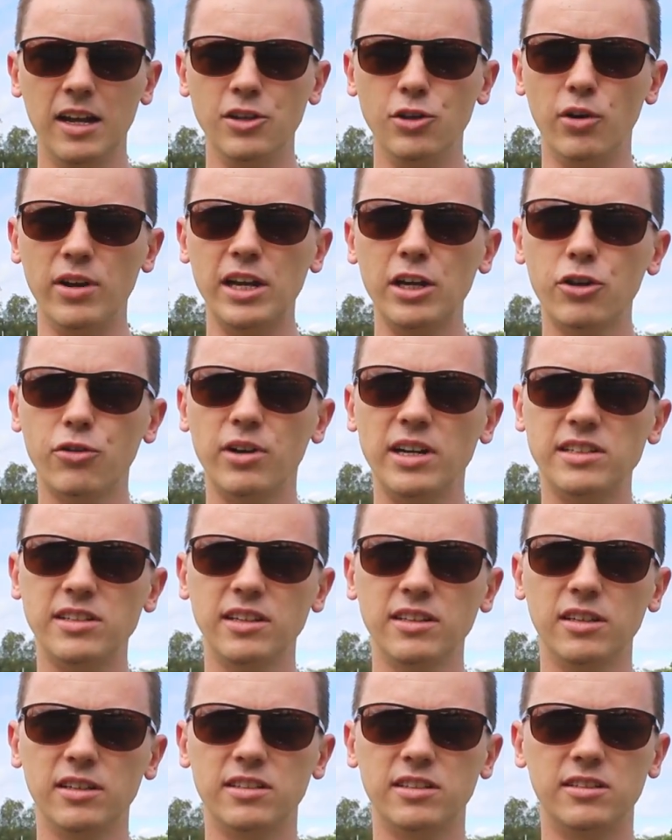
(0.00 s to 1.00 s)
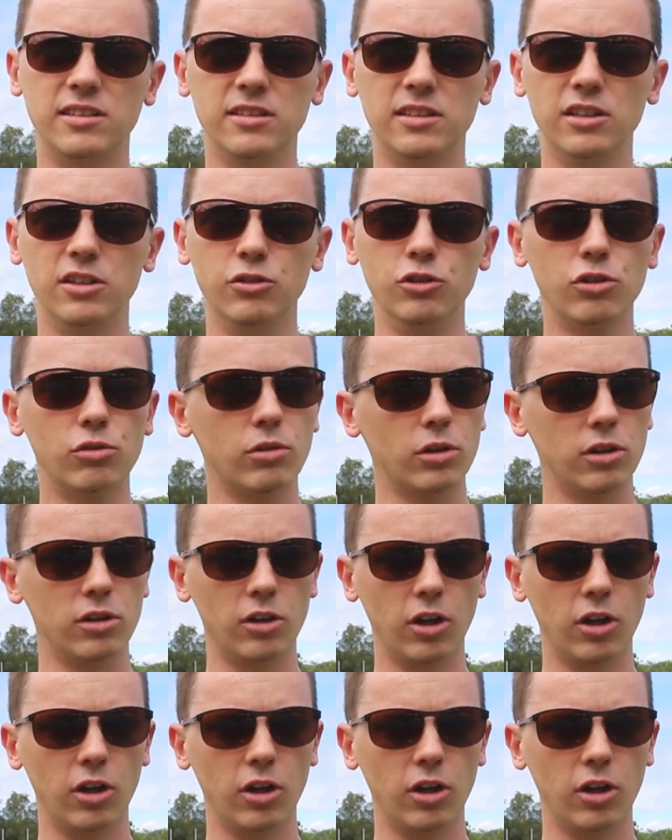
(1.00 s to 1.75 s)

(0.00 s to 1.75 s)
you're increasing the neural